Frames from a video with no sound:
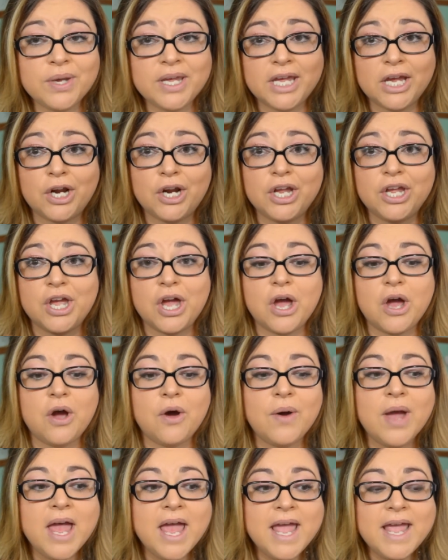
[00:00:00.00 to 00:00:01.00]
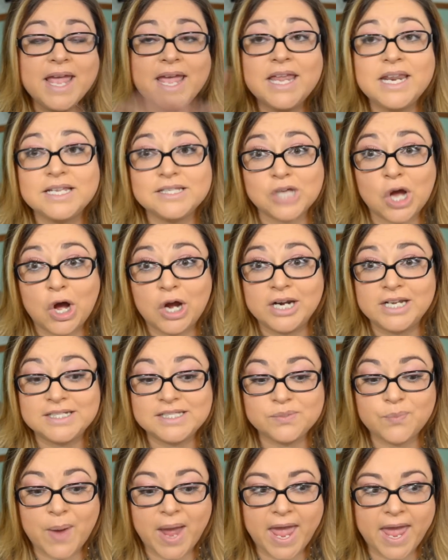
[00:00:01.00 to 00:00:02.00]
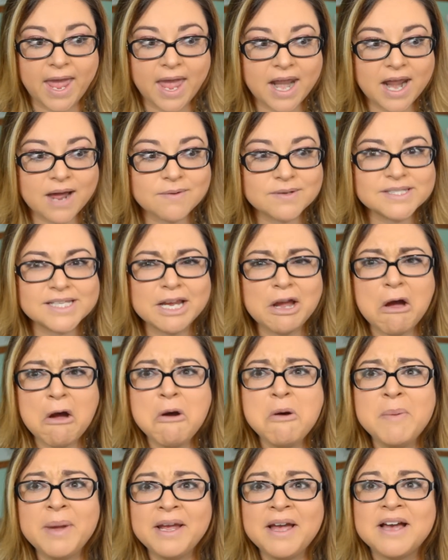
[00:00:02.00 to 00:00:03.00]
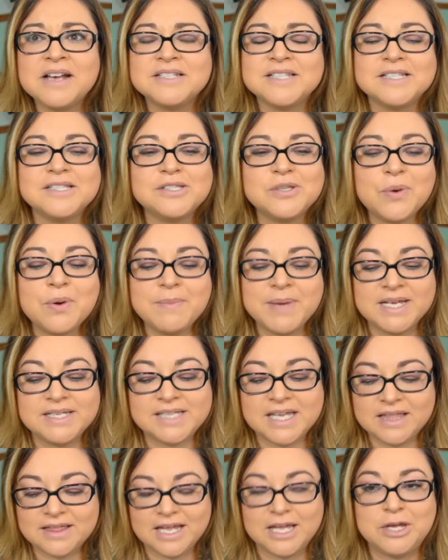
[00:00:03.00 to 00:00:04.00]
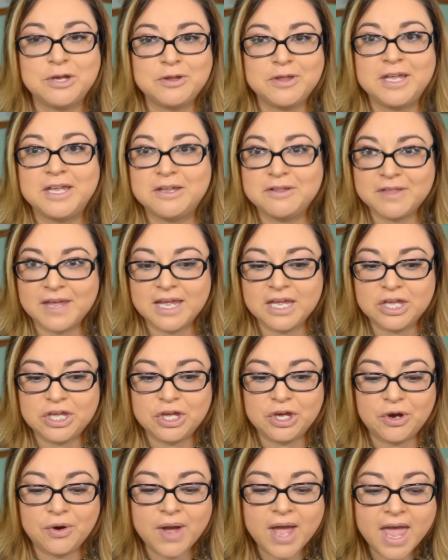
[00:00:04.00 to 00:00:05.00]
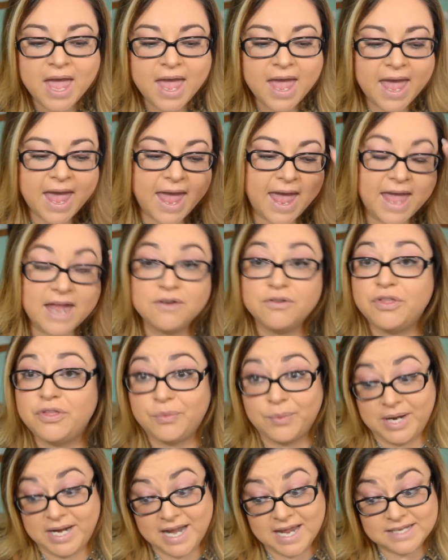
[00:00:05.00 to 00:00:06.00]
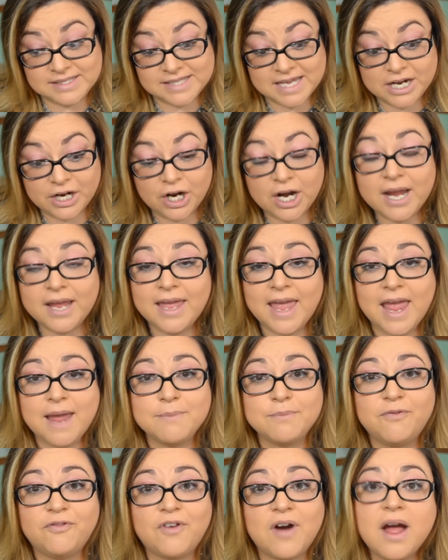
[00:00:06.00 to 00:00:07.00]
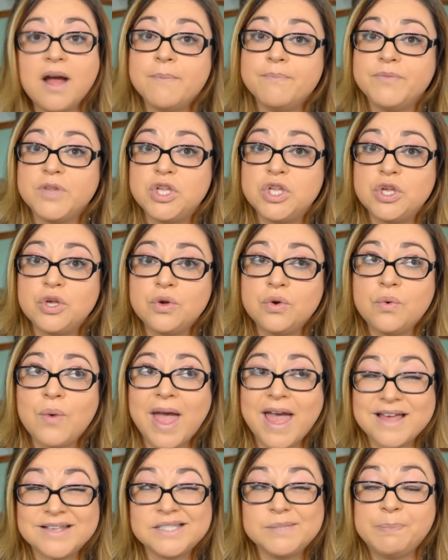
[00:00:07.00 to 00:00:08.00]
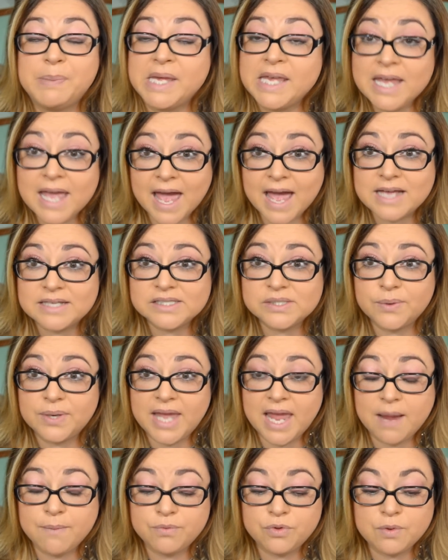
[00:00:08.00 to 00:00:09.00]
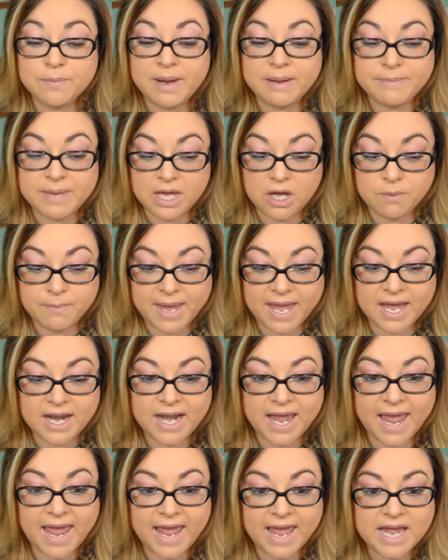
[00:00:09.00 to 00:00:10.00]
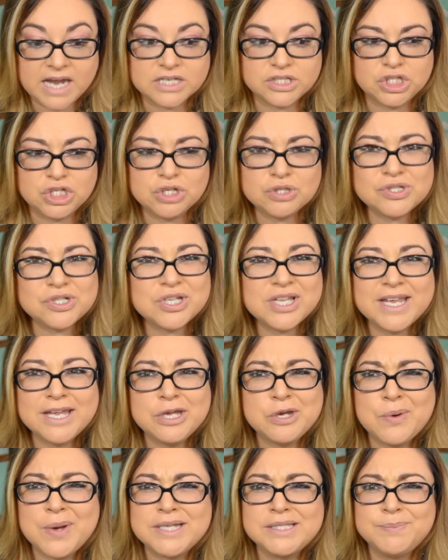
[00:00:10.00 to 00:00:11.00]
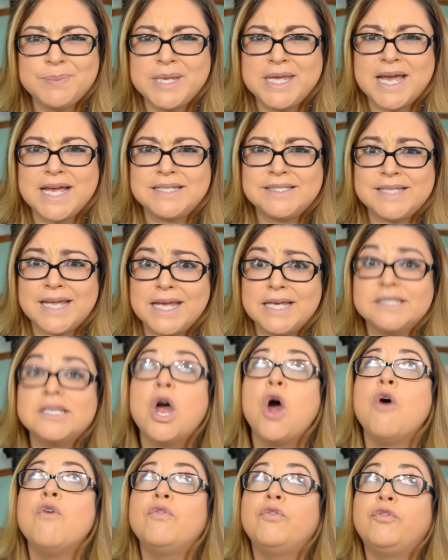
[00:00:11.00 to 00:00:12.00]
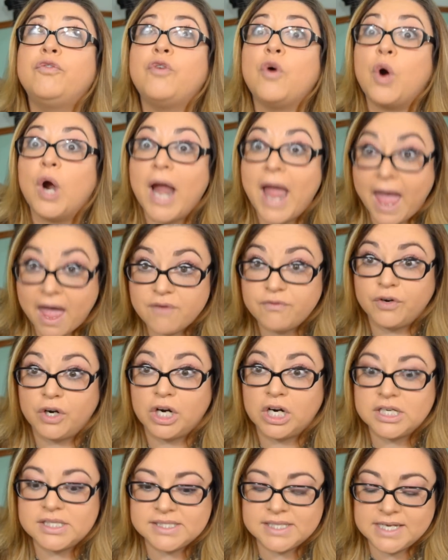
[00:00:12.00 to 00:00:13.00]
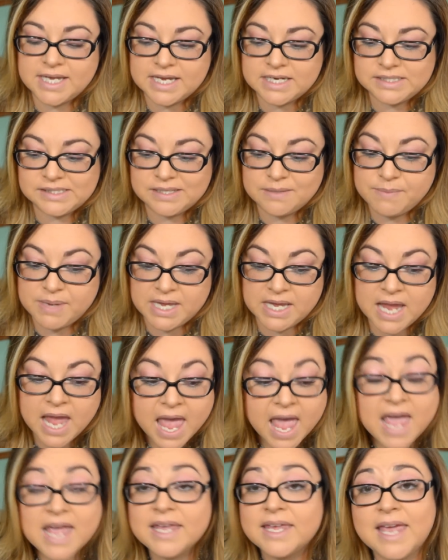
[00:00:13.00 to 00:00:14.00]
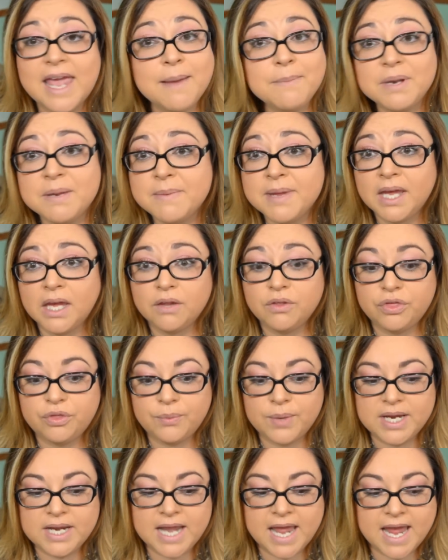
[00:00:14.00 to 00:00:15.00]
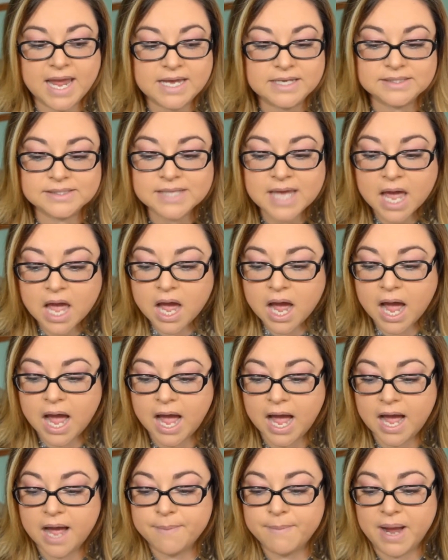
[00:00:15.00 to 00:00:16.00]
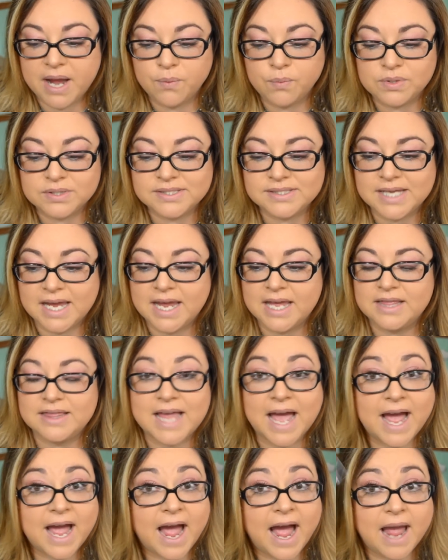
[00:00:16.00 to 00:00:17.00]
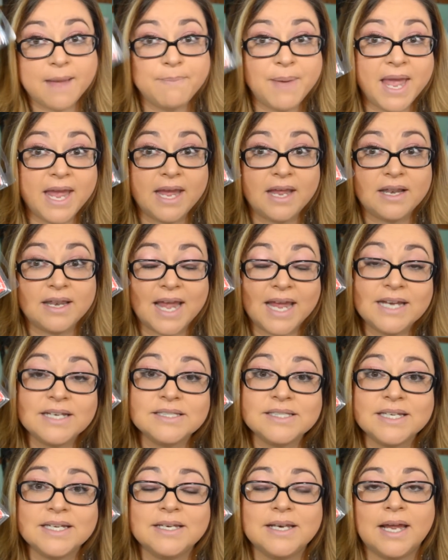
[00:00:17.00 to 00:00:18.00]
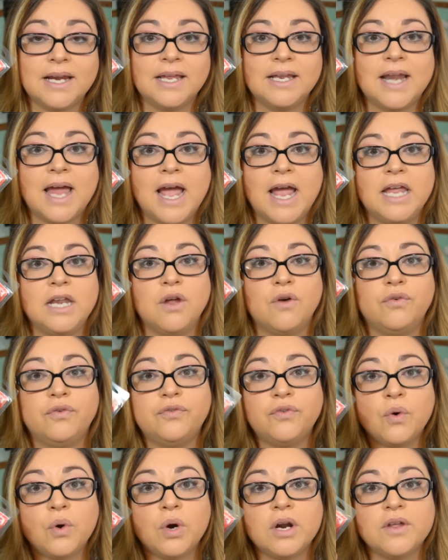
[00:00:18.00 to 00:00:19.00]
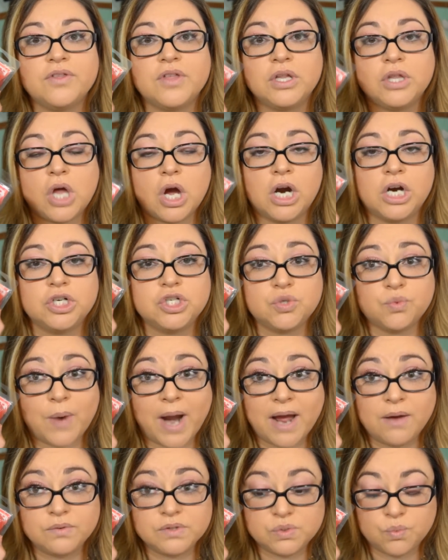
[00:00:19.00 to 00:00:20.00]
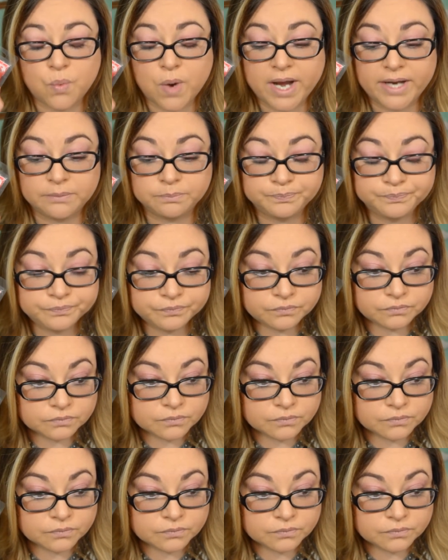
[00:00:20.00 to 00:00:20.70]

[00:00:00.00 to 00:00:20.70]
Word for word: Here you go. It is on its way. And I was like, oh my gosh, that's so amazing. Thank you, thank you, thank you. And three days later, it came from USPS. So it came through my mailman. And usually USPS takes forever to get to me. Came to me in three days. Um, I will say that I paid $19.99 for the large round one.